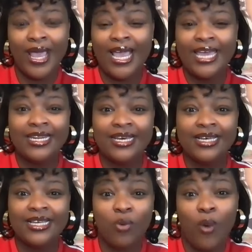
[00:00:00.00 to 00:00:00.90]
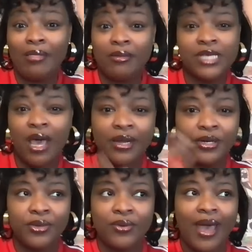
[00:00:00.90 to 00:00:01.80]
and while I'm talking
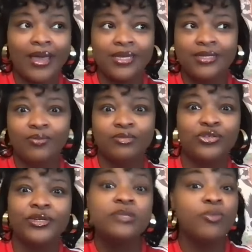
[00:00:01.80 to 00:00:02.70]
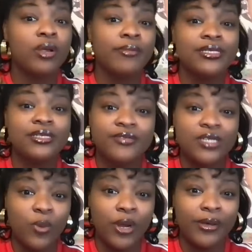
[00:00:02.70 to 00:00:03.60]
to you, I can transport myself
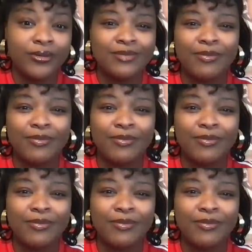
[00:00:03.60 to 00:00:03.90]
somewhere else.